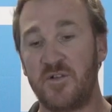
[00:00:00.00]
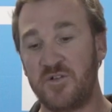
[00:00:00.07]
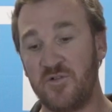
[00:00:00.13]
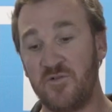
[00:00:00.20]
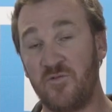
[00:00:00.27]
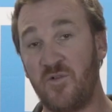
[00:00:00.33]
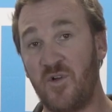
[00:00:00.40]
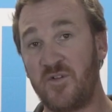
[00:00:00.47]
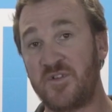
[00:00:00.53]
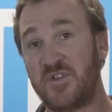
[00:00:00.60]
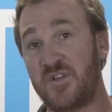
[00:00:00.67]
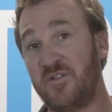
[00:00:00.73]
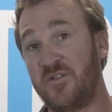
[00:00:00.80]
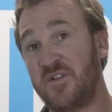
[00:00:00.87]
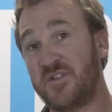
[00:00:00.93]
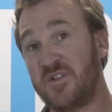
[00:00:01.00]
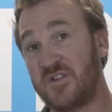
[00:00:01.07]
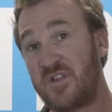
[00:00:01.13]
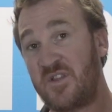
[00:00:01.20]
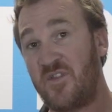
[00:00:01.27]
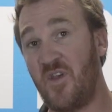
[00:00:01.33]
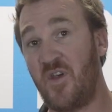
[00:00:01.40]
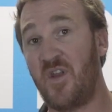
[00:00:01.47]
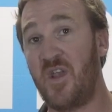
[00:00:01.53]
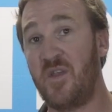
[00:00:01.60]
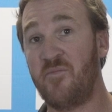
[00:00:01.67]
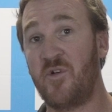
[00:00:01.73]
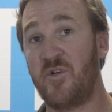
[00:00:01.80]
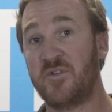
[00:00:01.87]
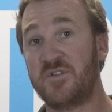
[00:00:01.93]
Jewel rod series, there's
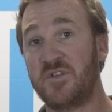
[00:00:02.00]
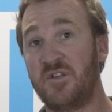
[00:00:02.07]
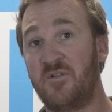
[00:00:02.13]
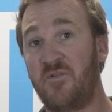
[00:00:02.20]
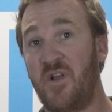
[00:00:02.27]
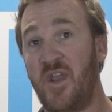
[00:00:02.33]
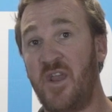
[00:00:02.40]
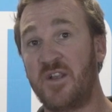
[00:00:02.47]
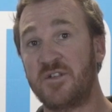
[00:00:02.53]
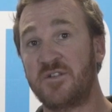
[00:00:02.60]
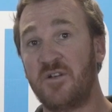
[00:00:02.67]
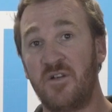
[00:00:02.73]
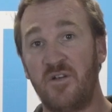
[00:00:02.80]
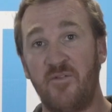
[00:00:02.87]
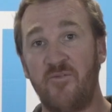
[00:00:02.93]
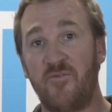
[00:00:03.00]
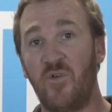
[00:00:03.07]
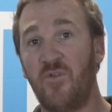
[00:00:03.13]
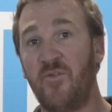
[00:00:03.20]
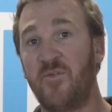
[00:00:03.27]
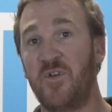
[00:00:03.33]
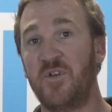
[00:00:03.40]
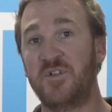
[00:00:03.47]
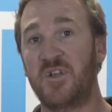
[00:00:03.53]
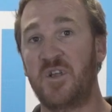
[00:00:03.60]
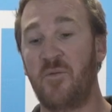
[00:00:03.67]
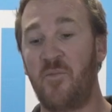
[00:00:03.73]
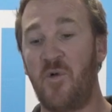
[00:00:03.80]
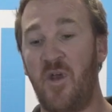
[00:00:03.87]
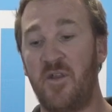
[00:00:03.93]
13 models in the range, full Fuji
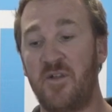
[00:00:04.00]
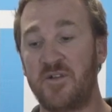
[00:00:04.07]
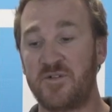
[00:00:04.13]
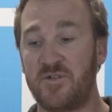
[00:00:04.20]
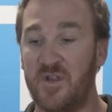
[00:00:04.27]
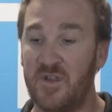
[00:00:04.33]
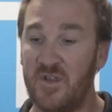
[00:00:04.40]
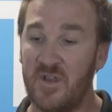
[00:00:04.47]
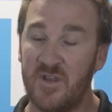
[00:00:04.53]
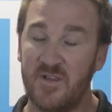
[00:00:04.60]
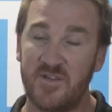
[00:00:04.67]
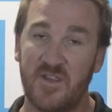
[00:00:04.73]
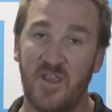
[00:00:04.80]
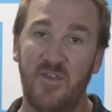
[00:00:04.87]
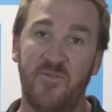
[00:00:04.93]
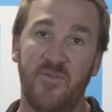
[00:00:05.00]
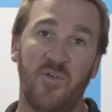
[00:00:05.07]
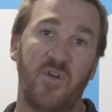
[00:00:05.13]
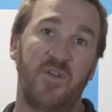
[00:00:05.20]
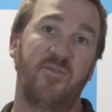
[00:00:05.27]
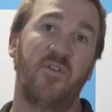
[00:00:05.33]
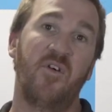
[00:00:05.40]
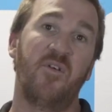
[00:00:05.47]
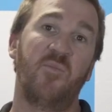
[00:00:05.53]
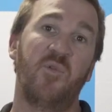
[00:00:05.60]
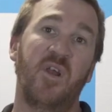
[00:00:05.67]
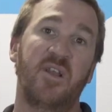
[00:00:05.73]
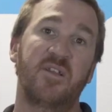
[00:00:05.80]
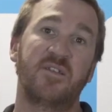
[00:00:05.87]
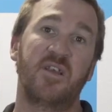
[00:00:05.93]
componentry, T45
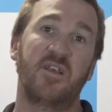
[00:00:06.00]
blank